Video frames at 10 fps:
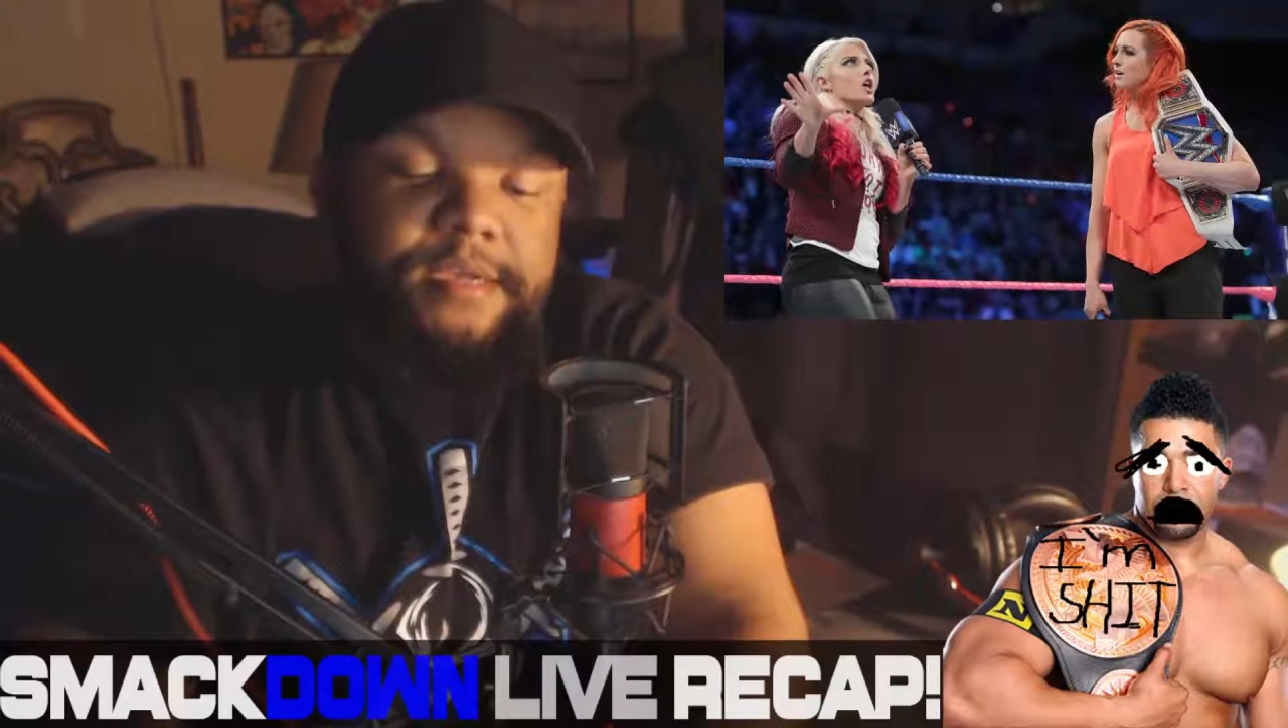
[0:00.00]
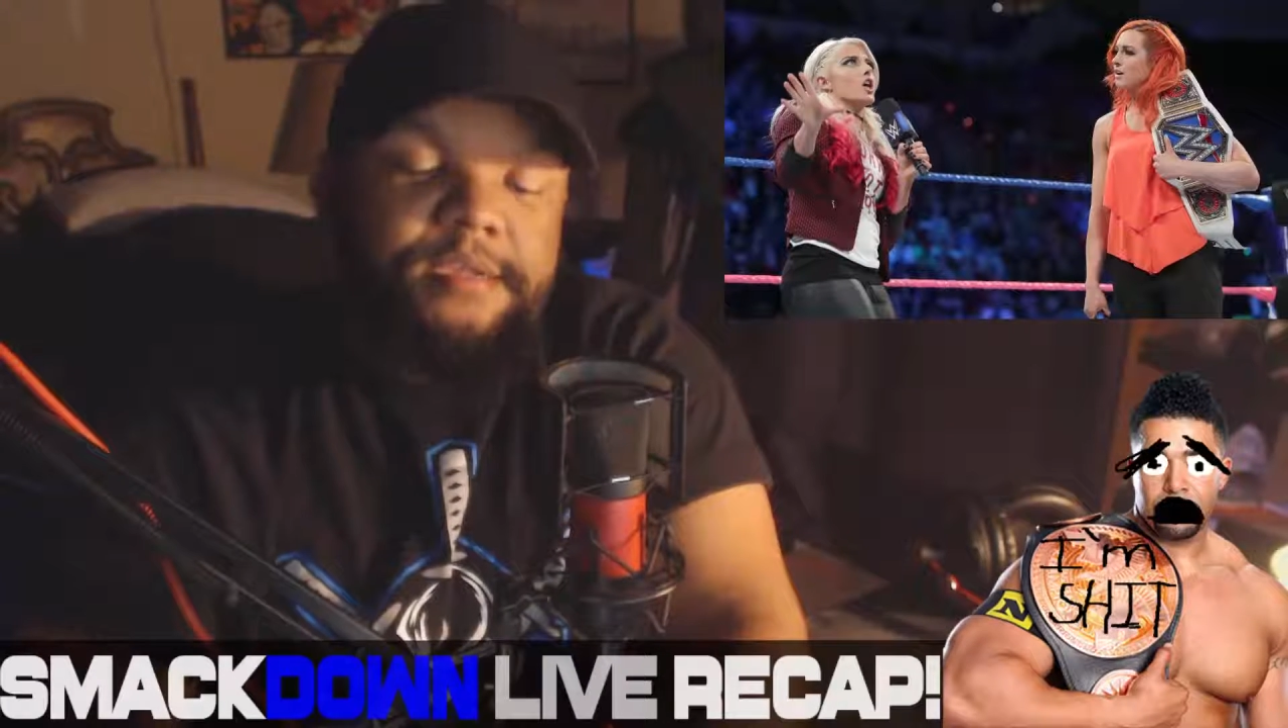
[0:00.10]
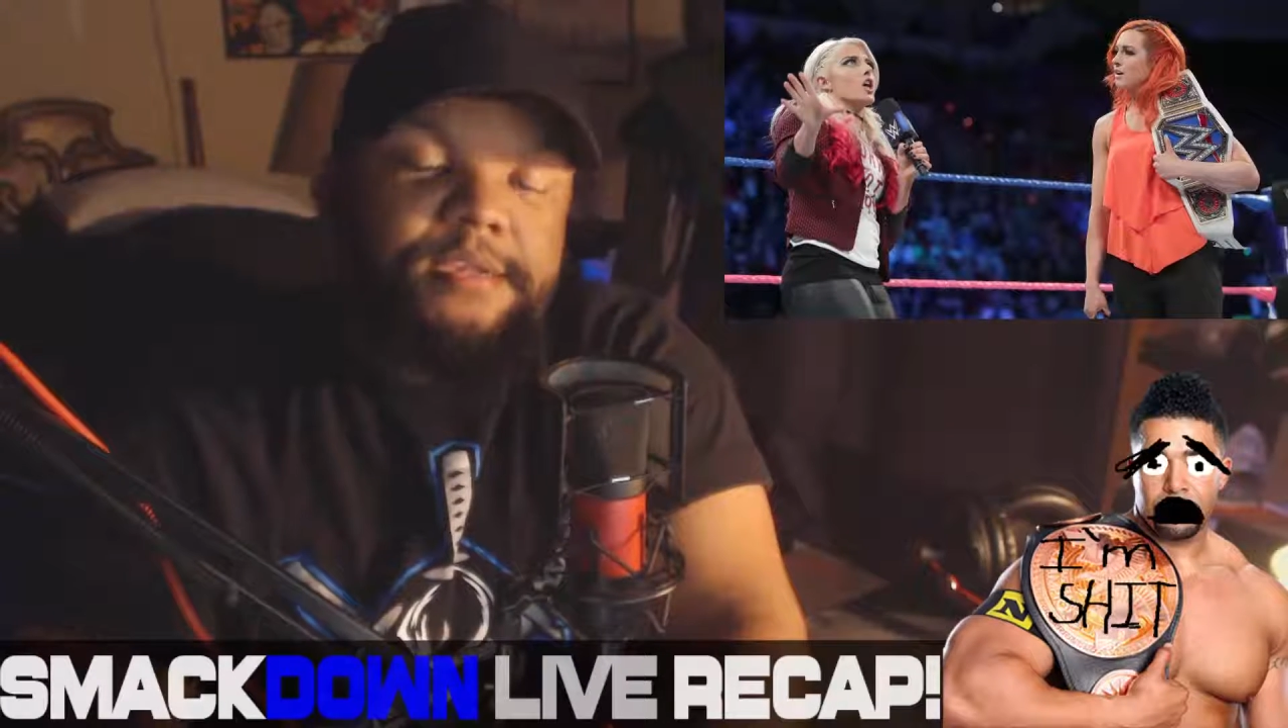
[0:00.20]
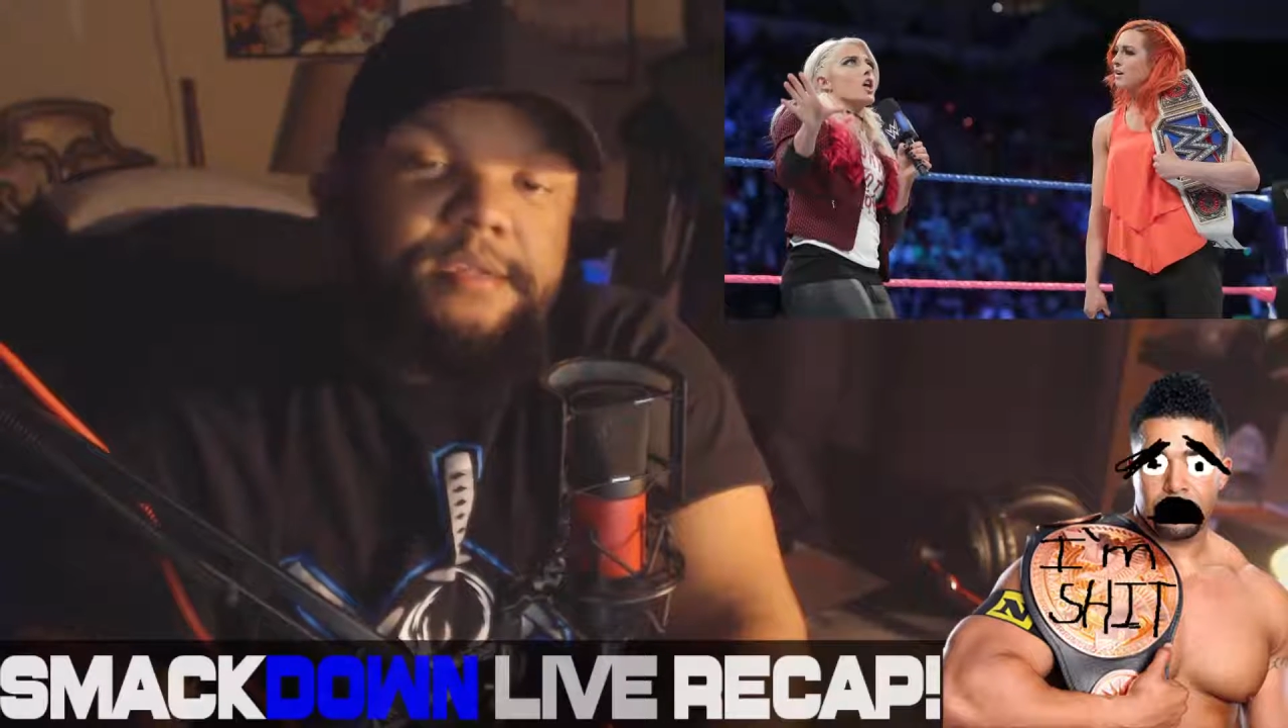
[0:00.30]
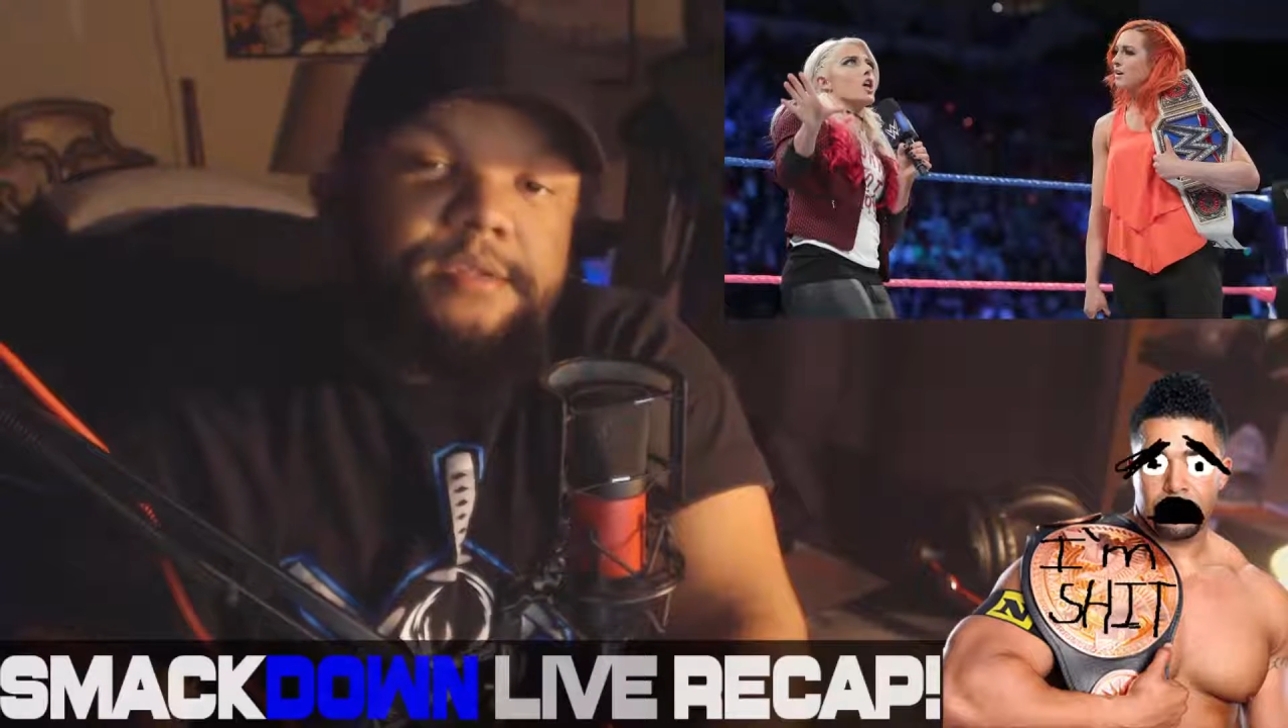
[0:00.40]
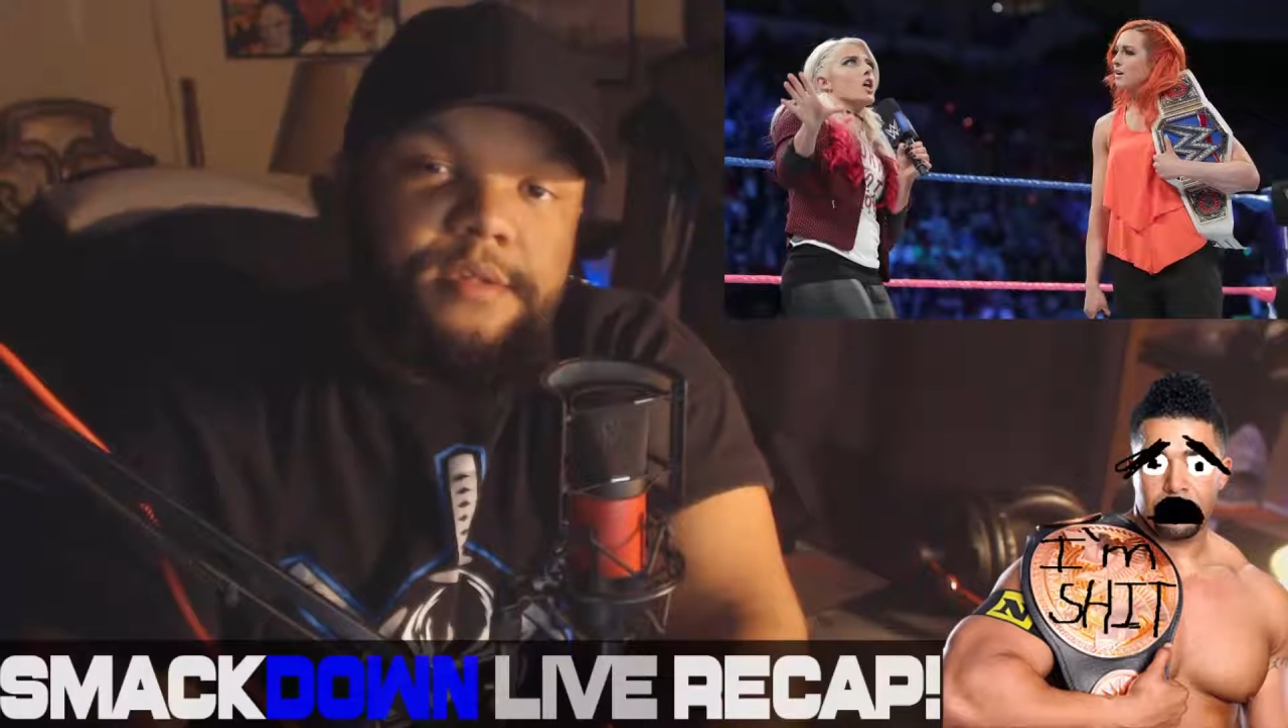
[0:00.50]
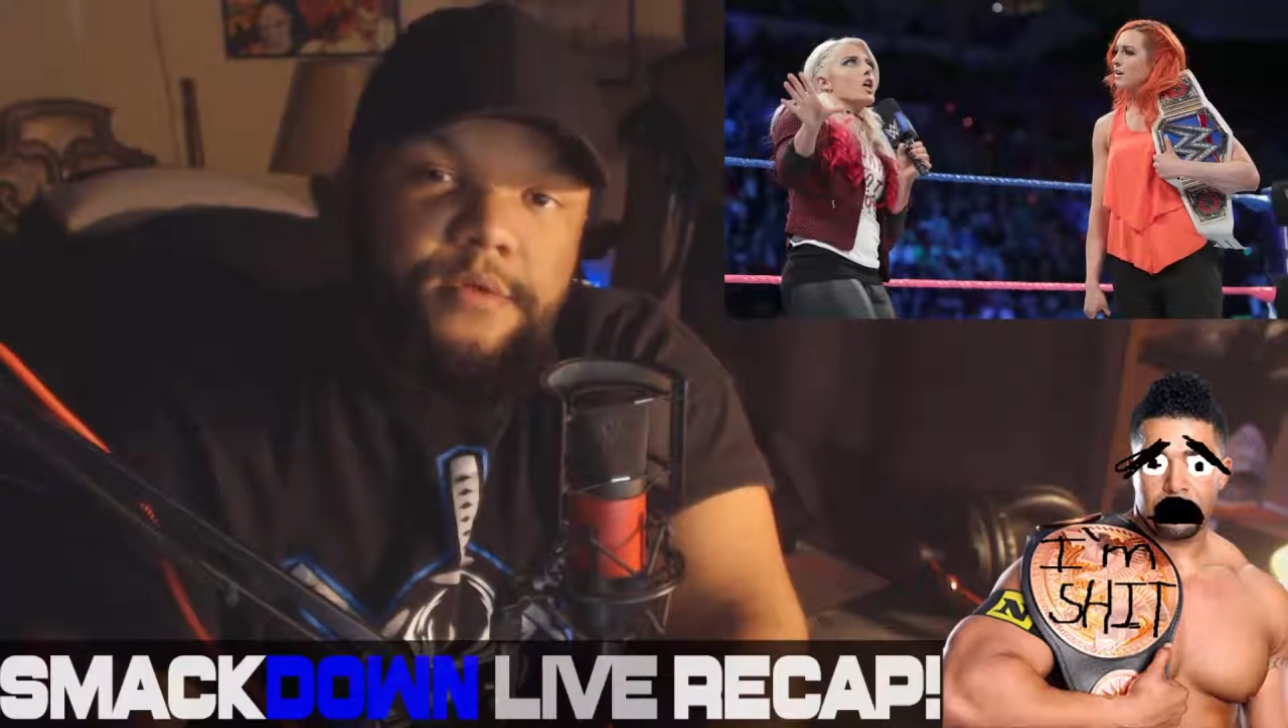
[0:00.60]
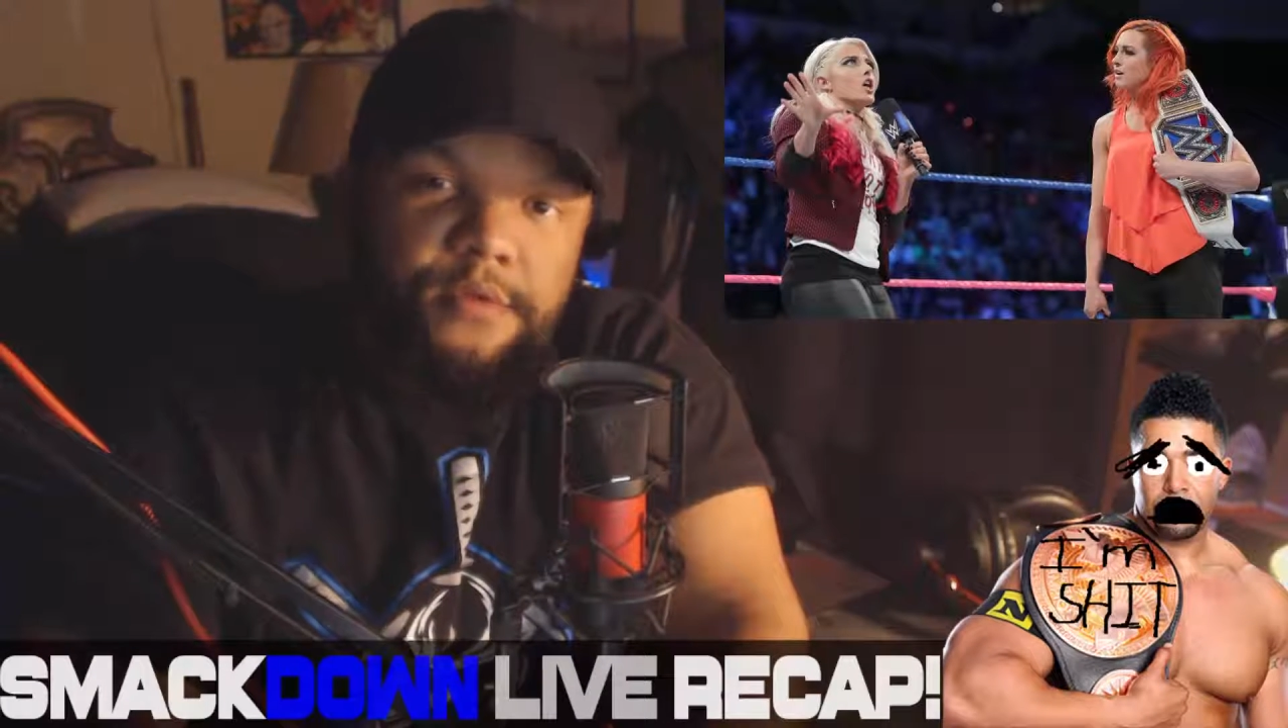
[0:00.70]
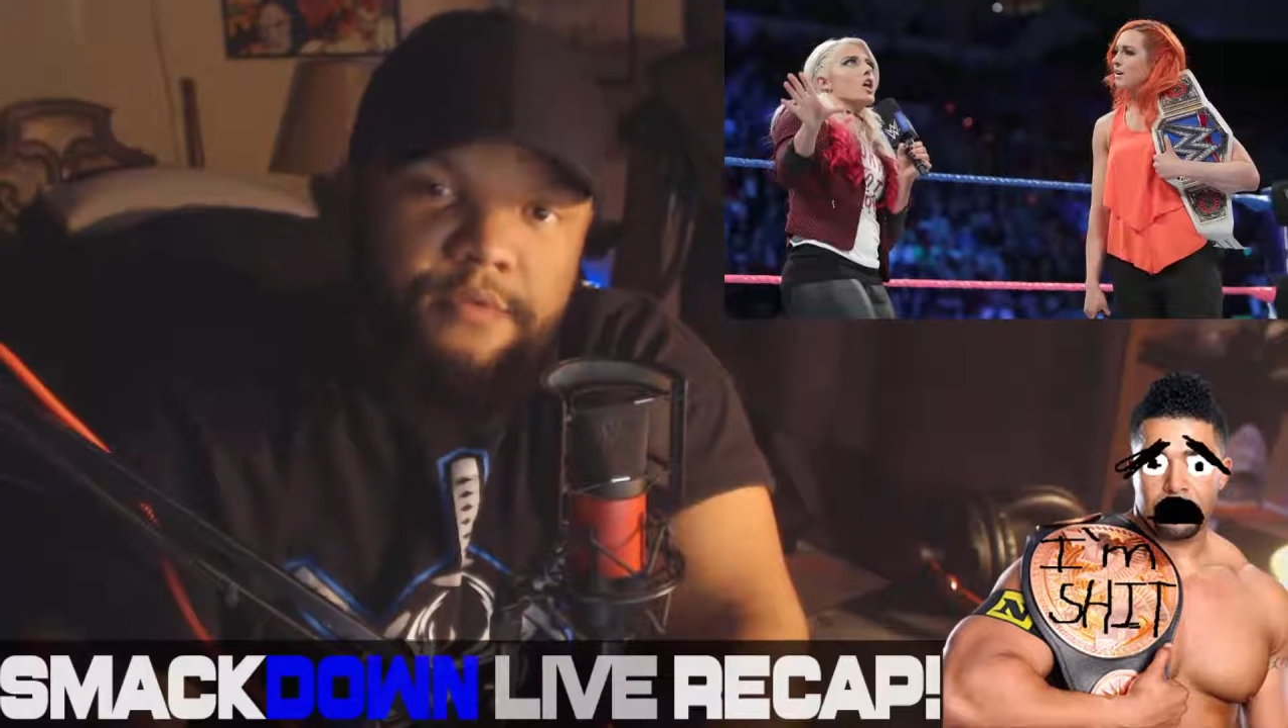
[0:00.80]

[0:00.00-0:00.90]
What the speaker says: She's so